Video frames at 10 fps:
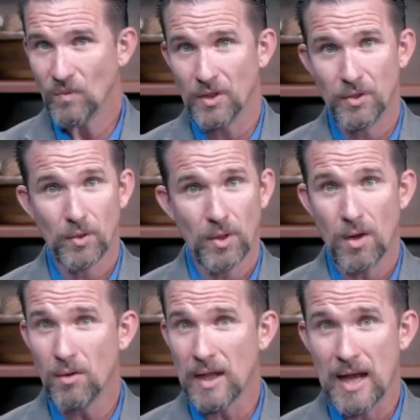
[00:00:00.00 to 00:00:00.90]
you'll
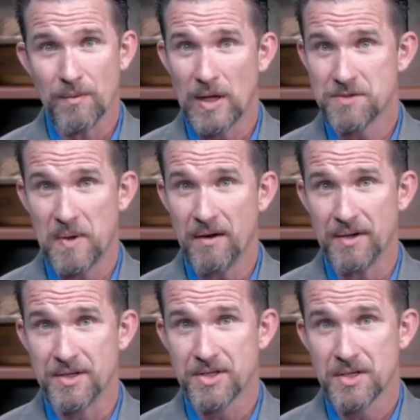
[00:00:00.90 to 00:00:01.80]
all likewise
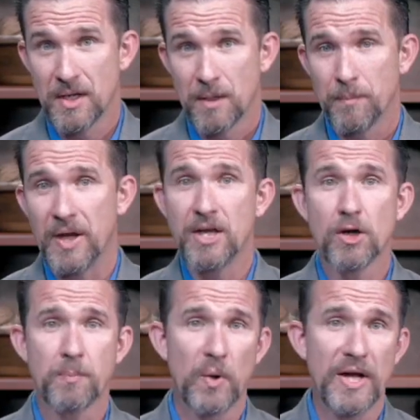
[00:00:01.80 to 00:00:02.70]
perish.
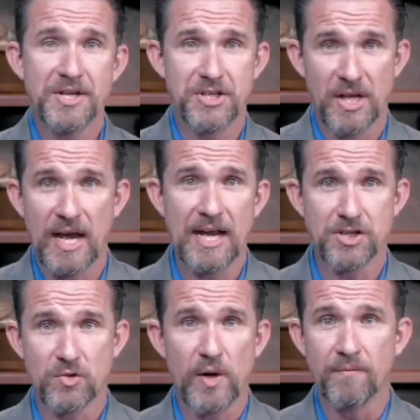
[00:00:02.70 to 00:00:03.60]
Peter preached in
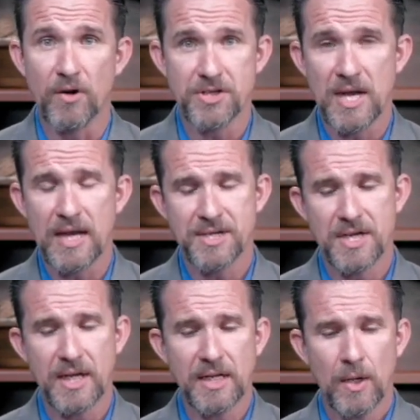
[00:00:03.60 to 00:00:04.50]
Acts 3, verse
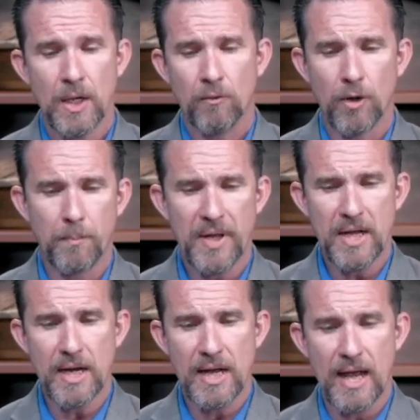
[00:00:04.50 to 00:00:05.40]
19,
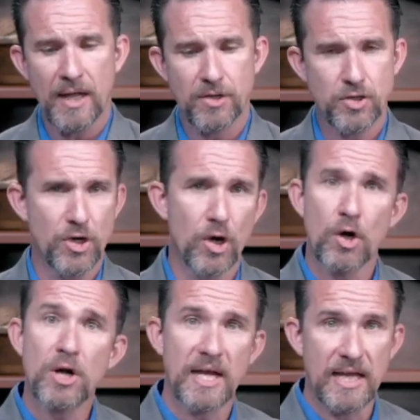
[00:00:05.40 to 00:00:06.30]
repent and
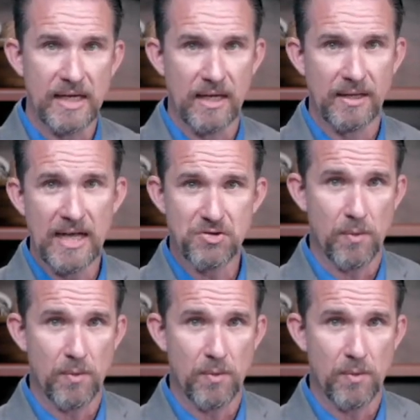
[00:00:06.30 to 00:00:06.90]
turn again. That's